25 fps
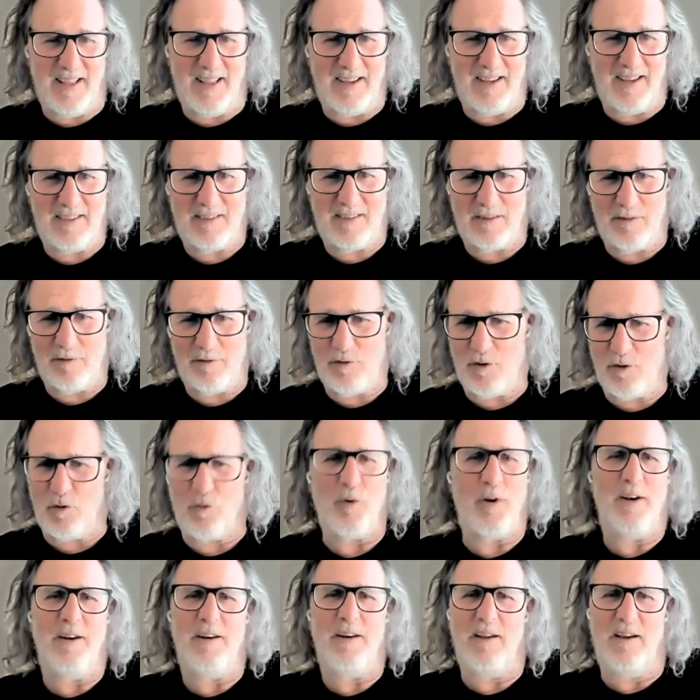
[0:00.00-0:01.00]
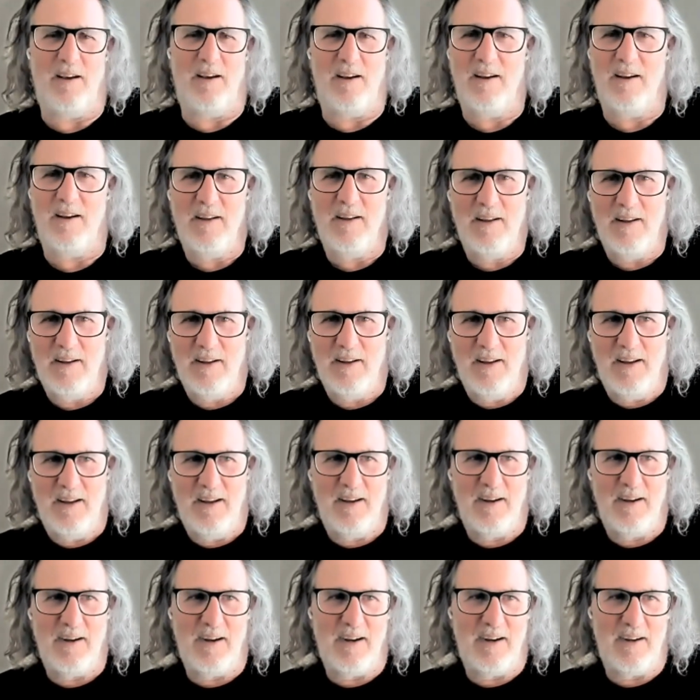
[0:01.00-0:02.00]
the likes of Orinda
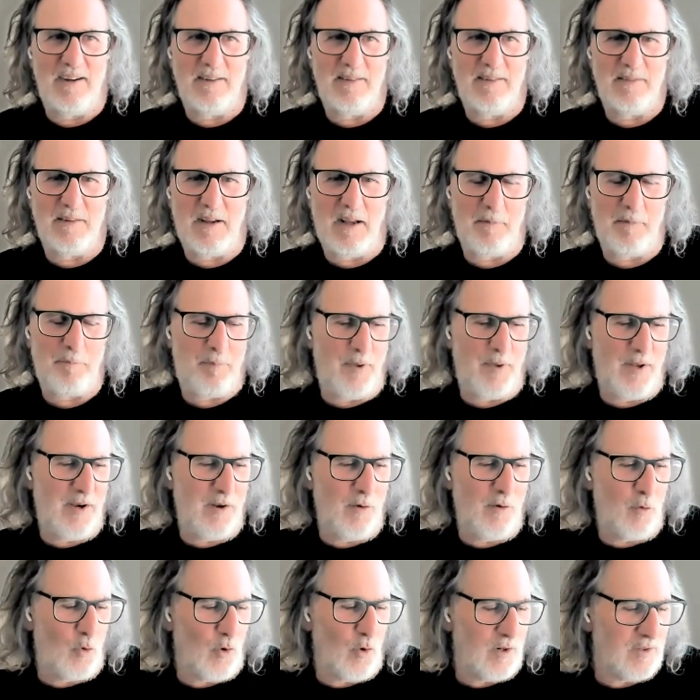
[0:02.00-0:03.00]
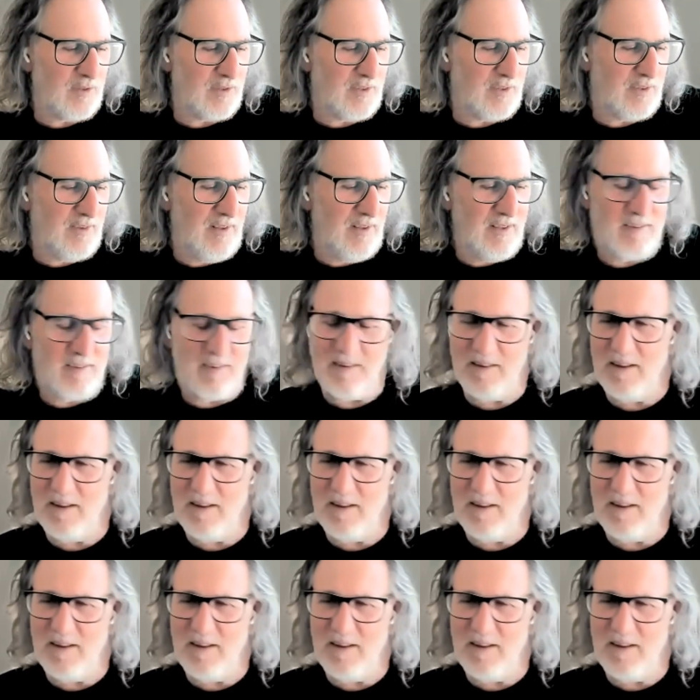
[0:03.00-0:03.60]
have bidding wars.